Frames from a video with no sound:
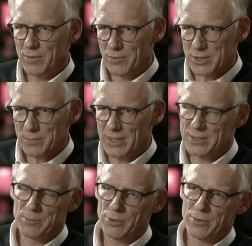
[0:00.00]

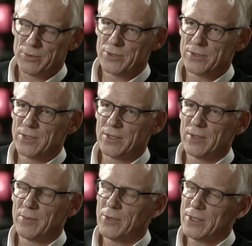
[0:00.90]
risk-based approach.
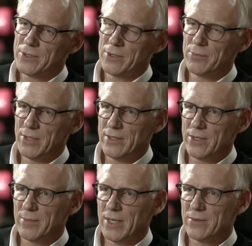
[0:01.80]
What is your
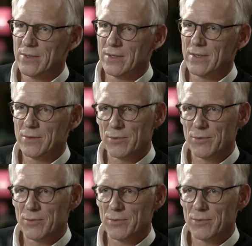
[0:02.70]
opinion about the